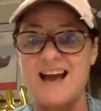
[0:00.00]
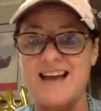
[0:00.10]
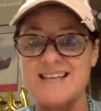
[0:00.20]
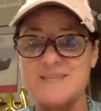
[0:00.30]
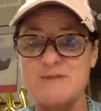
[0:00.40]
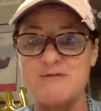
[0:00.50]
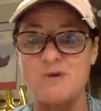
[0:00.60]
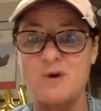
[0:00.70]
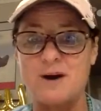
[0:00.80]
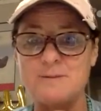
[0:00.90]
lines
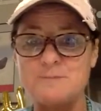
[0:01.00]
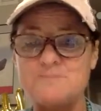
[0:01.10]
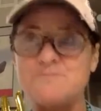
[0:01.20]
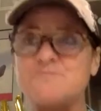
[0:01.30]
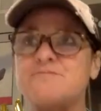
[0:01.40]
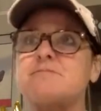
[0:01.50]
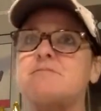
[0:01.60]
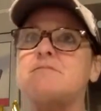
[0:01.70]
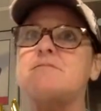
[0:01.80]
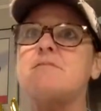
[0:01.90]
before.
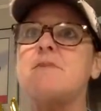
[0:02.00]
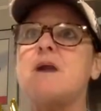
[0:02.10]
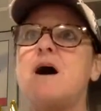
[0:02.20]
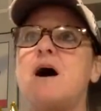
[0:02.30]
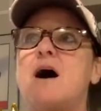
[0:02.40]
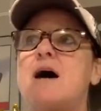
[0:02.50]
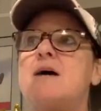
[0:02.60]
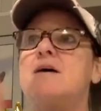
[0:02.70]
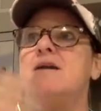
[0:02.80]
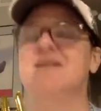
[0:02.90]

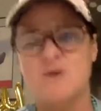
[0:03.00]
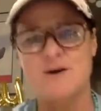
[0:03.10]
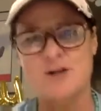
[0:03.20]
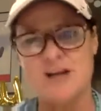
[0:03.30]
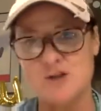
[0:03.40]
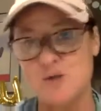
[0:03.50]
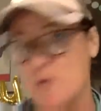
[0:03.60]
So I only got